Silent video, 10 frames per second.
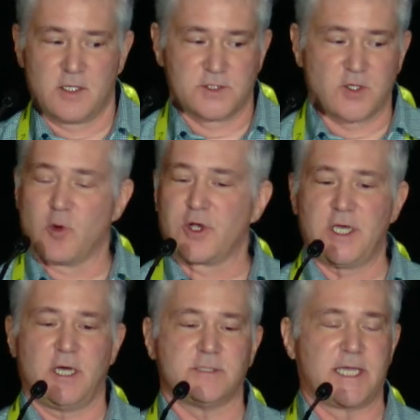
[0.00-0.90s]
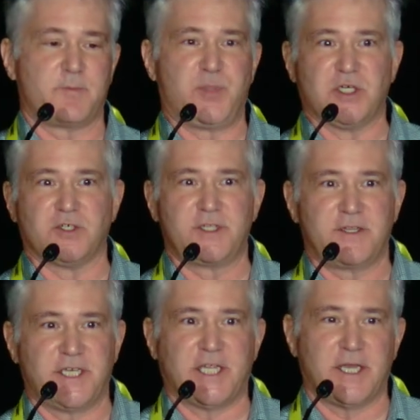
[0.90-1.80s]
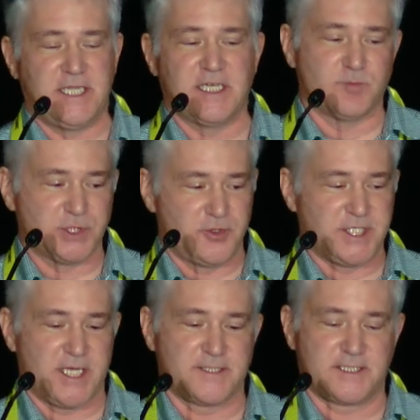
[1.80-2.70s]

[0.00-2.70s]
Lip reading: we're gonna build the Dunedin Blue Jays.